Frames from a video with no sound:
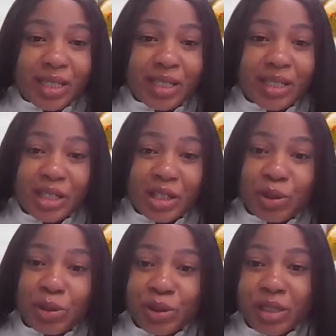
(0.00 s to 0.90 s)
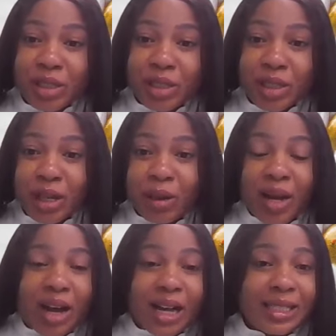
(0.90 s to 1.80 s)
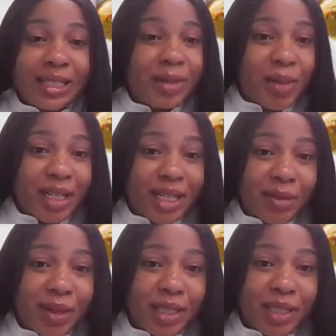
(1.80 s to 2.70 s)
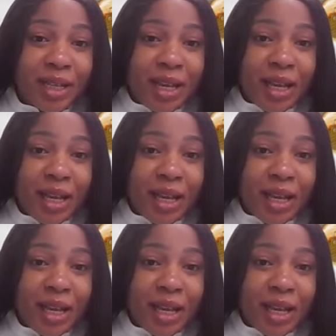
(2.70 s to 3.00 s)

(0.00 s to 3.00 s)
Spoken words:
this includes our asset management.